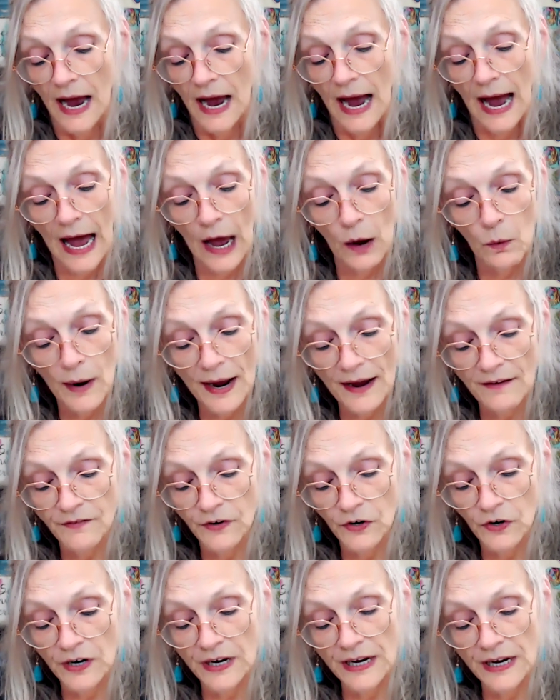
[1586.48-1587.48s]

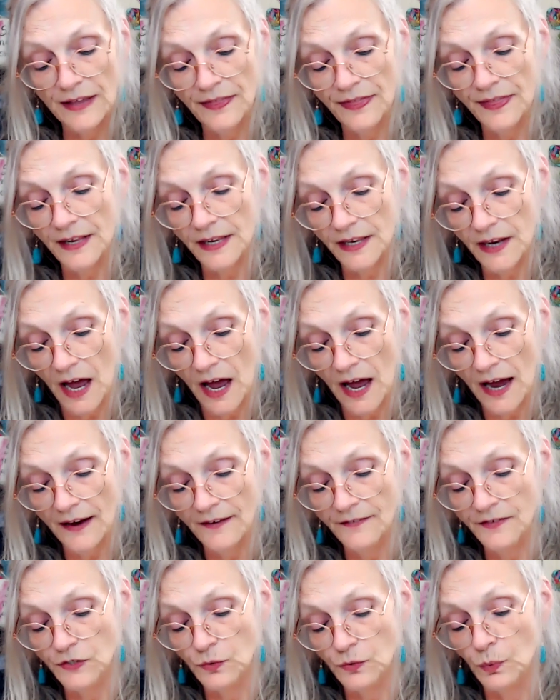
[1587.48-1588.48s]
However, in the
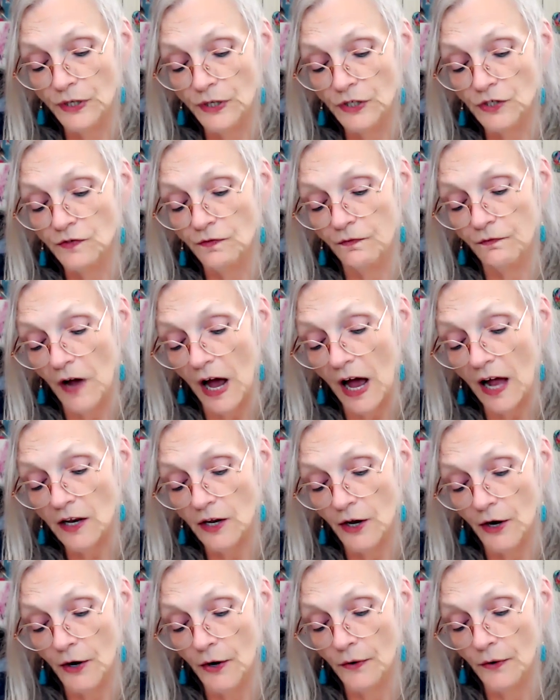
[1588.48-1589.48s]
lives which
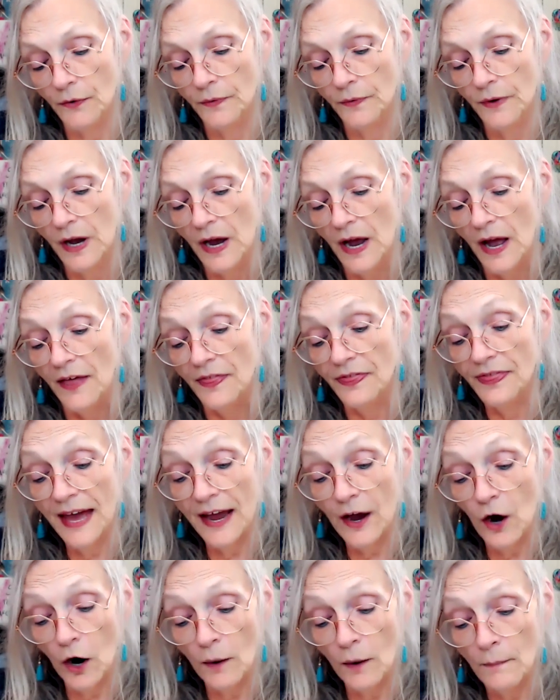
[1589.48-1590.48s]
follow, they
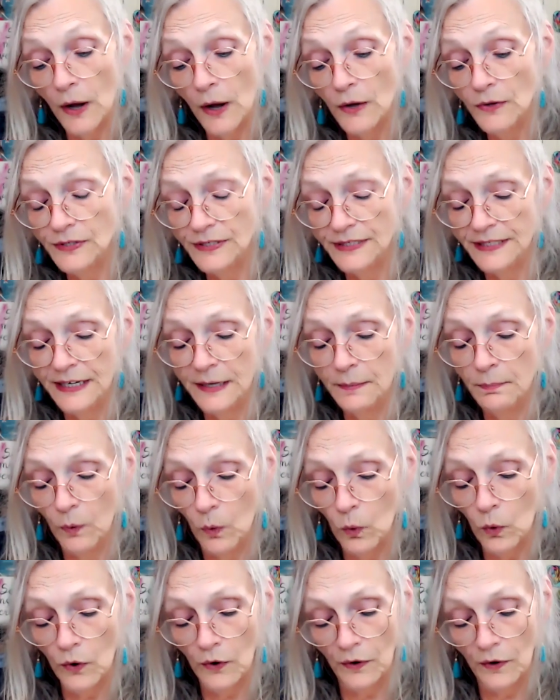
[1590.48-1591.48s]
are mostly
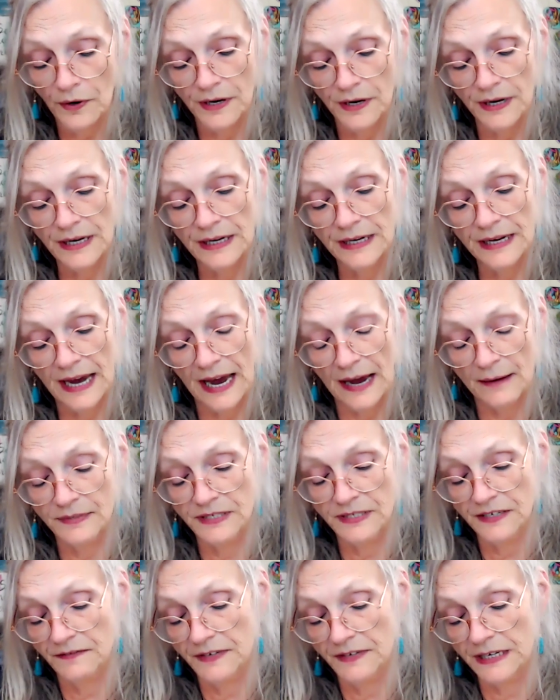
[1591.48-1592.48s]
born in
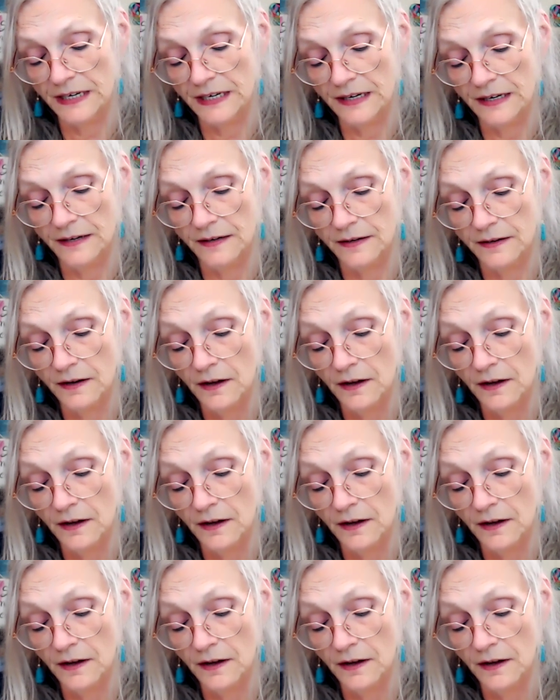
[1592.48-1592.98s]
captivity.